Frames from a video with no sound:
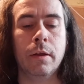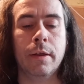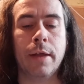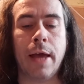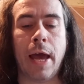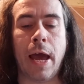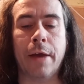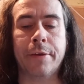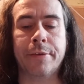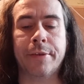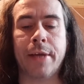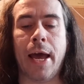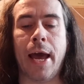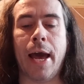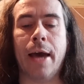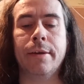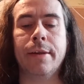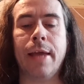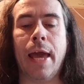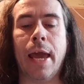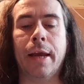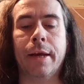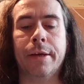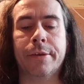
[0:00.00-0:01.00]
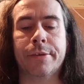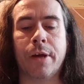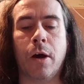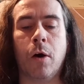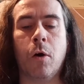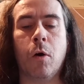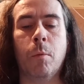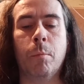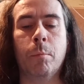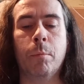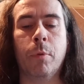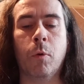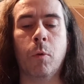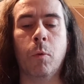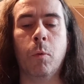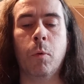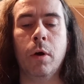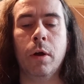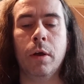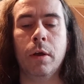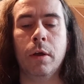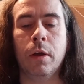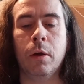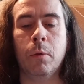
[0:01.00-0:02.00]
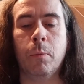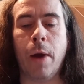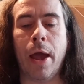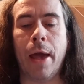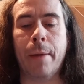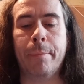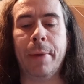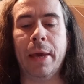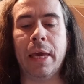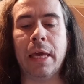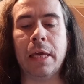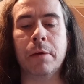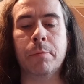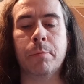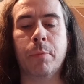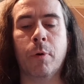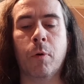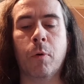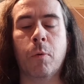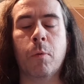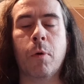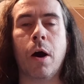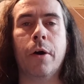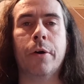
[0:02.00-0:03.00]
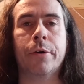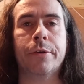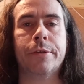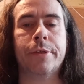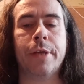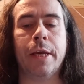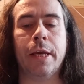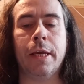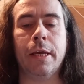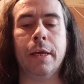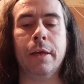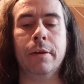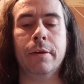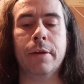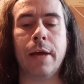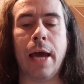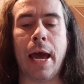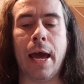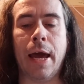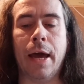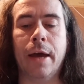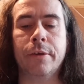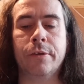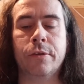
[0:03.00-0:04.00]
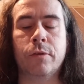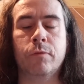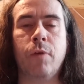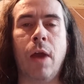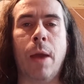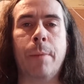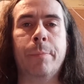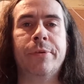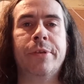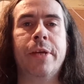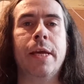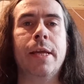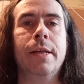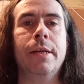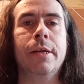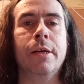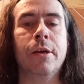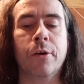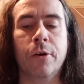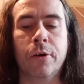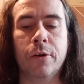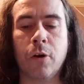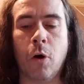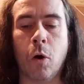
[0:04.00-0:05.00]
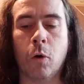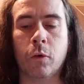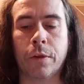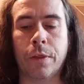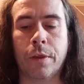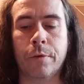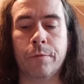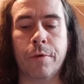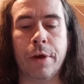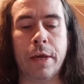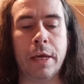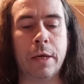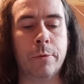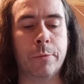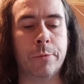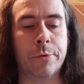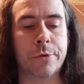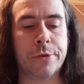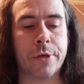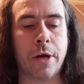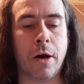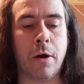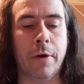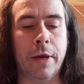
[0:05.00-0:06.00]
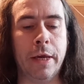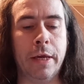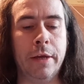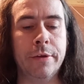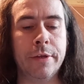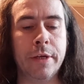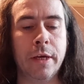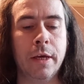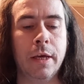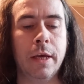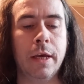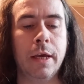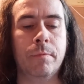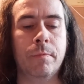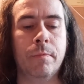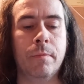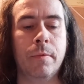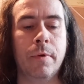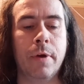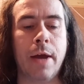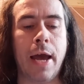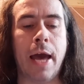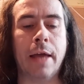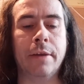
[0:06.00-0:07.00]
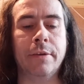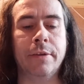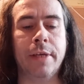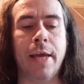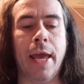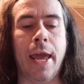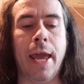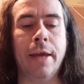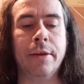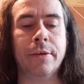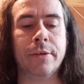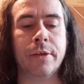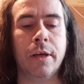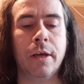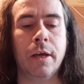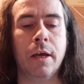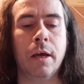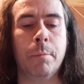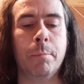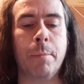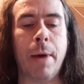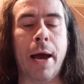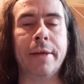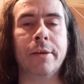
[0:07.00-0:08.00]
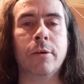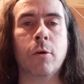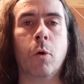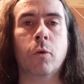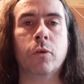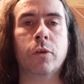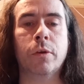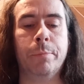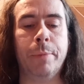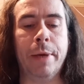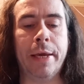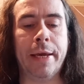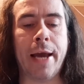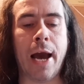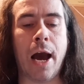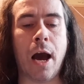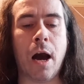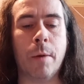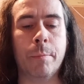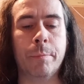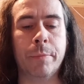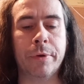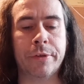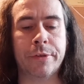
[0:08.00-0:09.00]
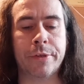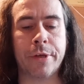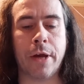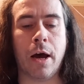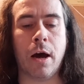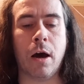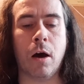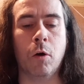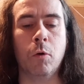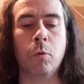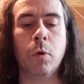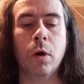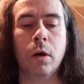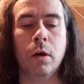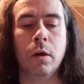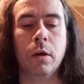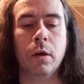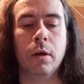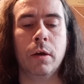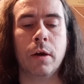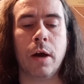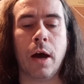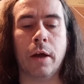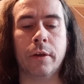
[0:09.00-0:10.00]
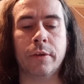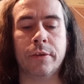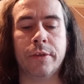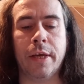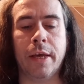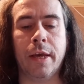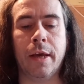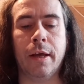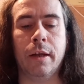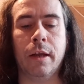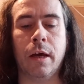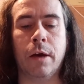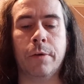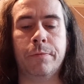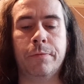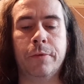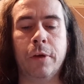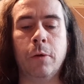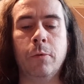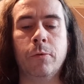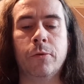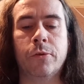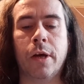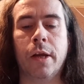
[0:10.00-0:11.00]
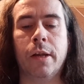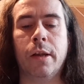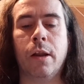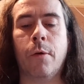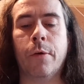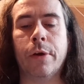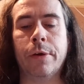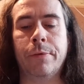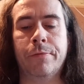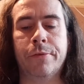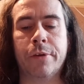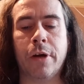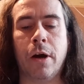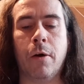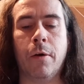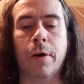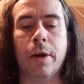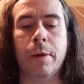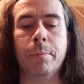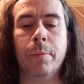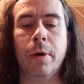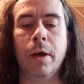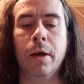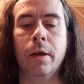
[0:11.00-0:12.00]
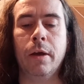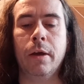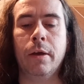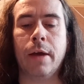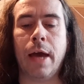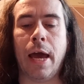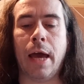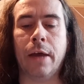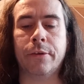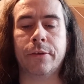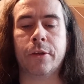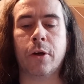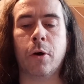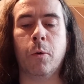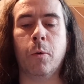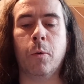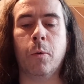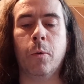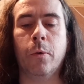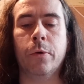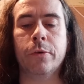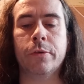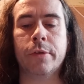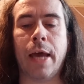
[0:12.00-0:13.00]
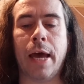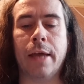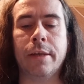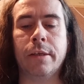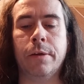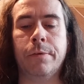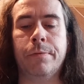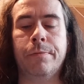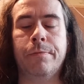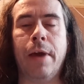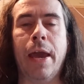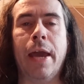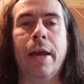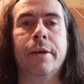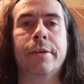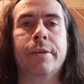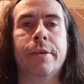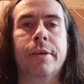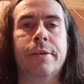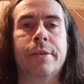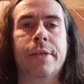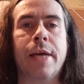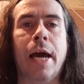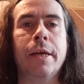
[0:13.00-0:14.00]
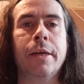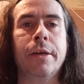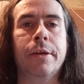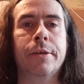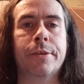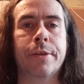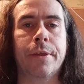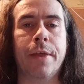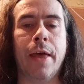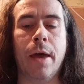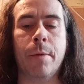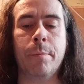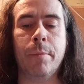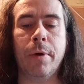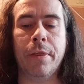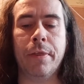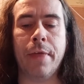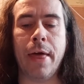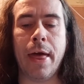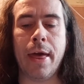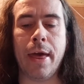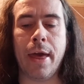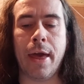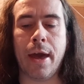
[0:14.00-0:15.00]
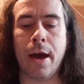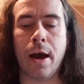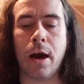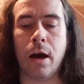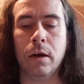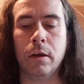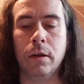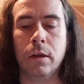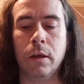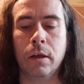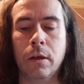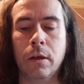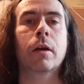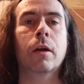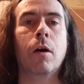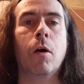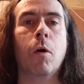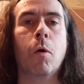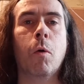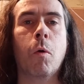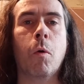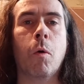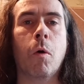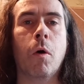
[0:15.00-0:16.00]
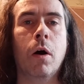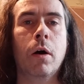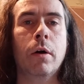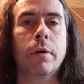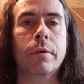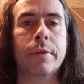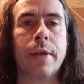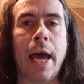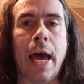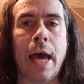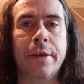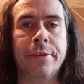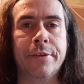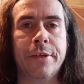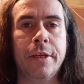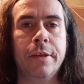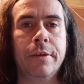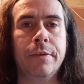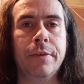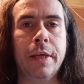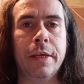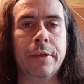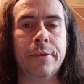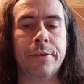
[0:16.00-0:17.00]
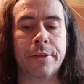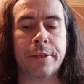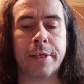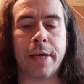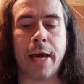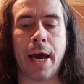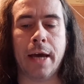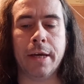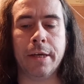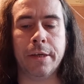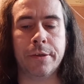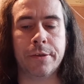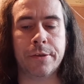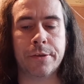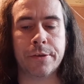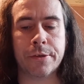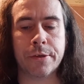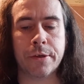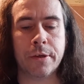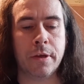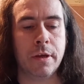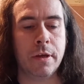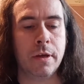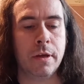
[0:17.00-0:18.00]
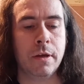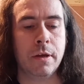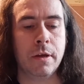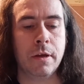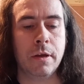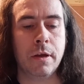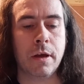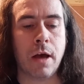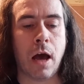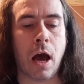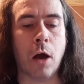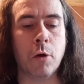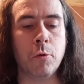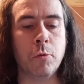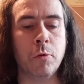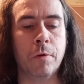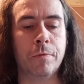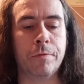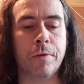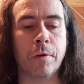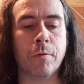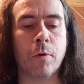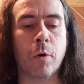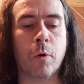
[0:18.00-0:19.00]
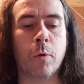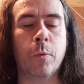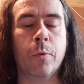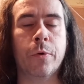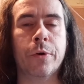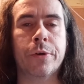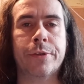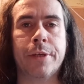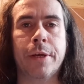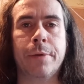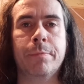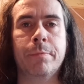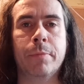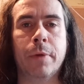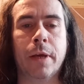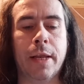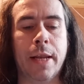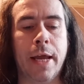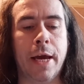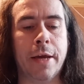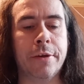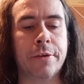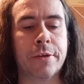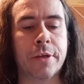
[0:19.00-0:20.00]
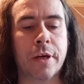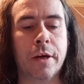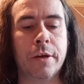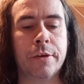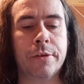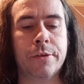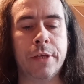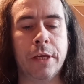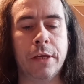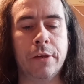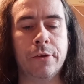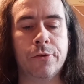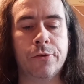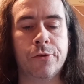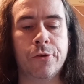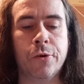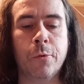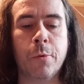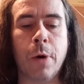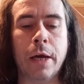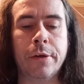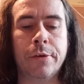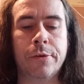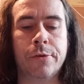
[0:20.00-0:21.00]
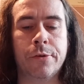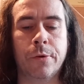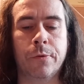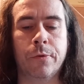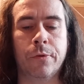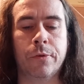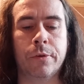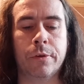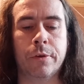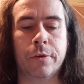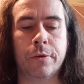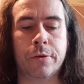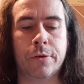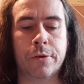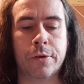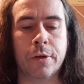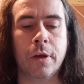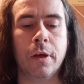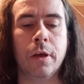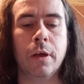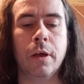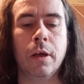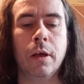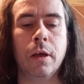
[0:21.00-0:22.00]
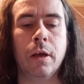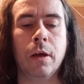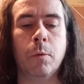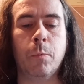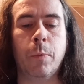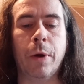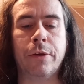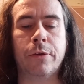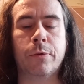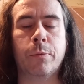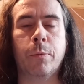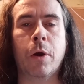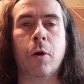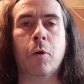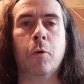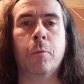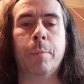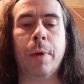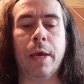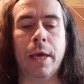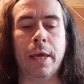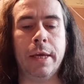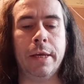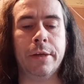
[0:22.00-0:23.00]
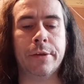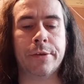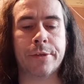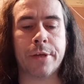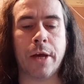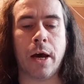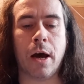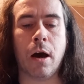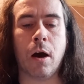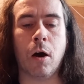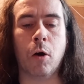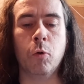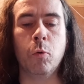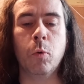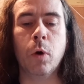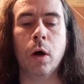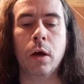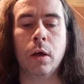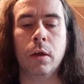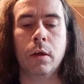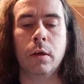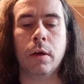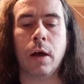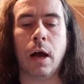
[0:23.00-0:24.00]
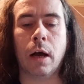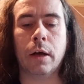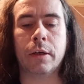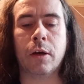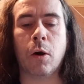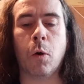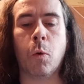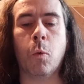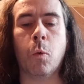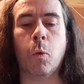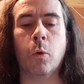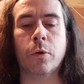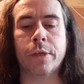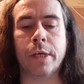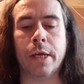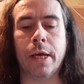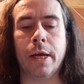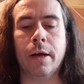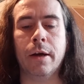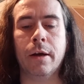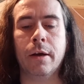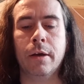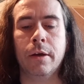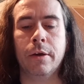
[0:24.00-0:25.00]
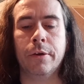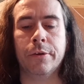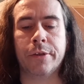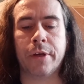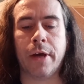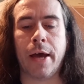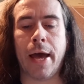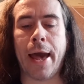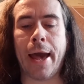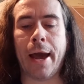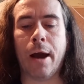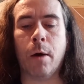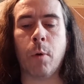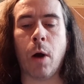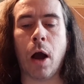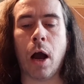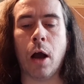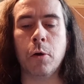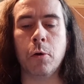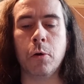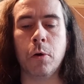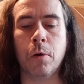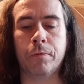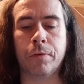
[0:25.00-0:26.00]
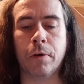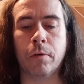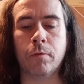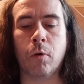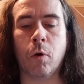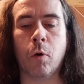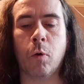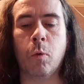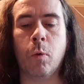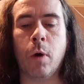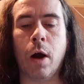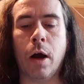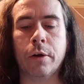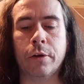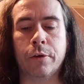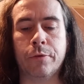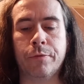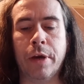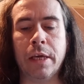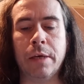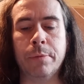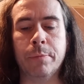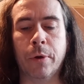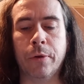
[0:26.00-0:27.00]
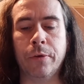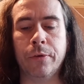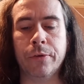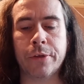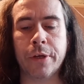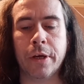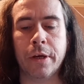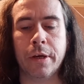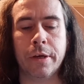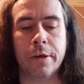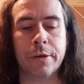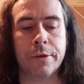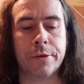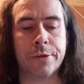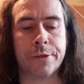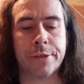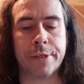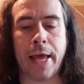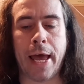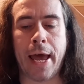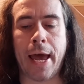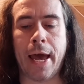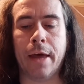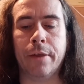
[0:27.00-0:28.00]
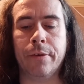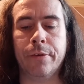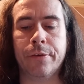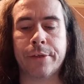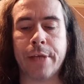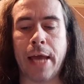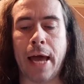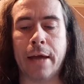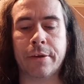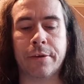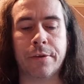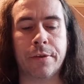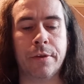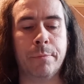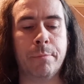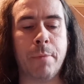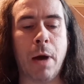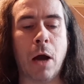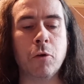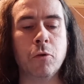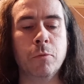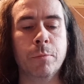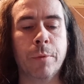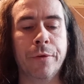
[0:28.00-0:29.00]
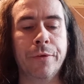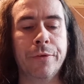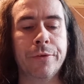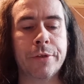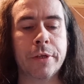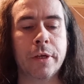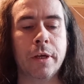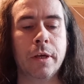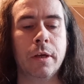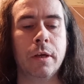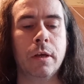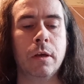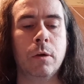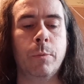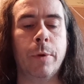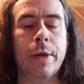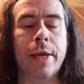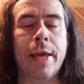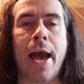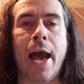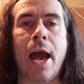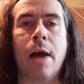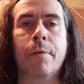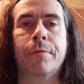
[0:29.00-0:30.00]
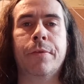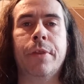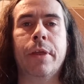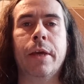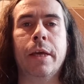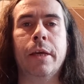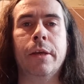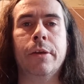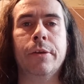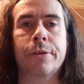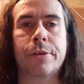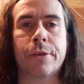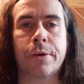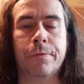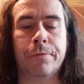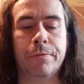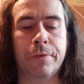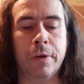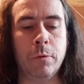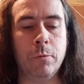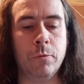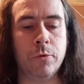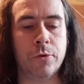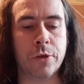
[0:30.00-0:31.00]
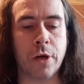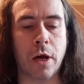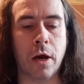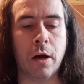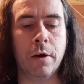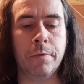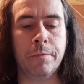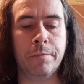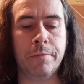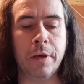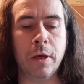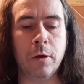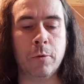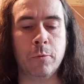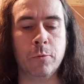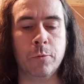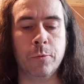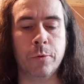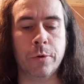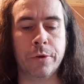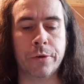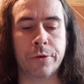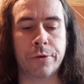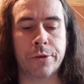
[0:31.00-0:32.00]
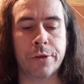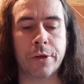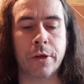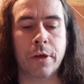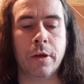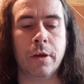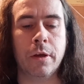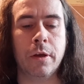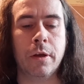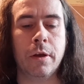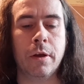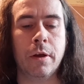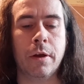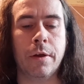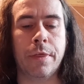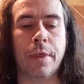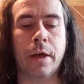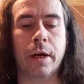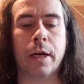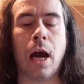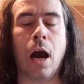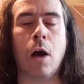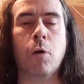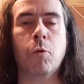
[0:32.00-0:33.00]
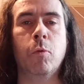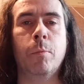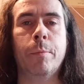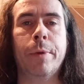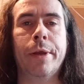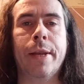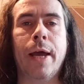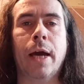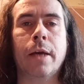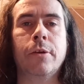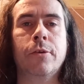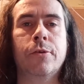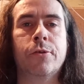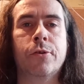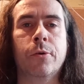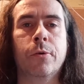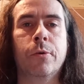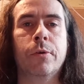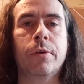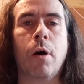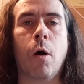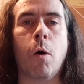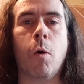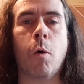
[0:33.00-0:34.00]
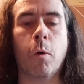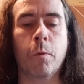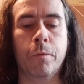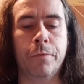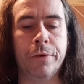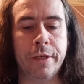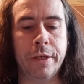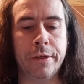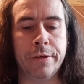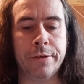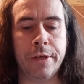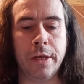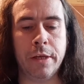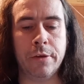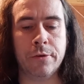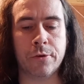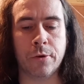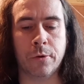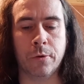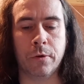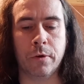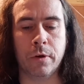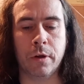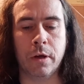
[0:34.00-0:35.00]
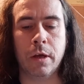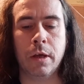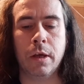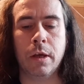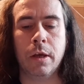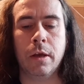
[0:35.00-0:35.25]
As an example, where people are seen as reptilian on the real side, and yet may not become so until a future lifetime as cause and effect takes them there, or, as in this case, overall simulator situations, which will be so according to how overall agreement stands at the moment we have these future views, the culmination of decision.